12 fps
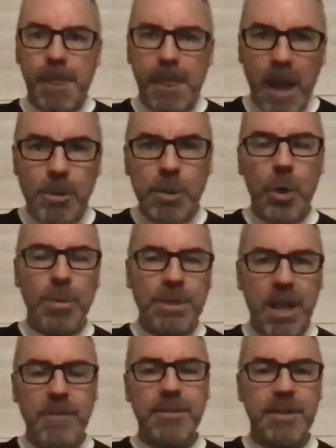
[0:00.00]
I was always
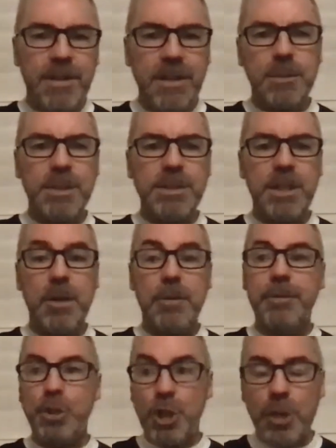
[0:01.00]
having to think to
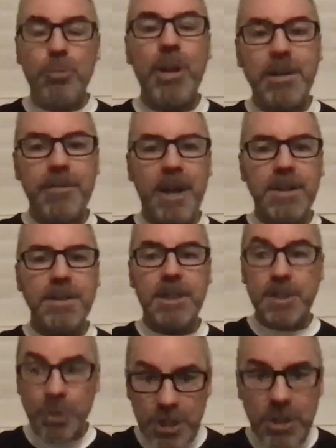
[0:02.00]
myself, you can ride faster,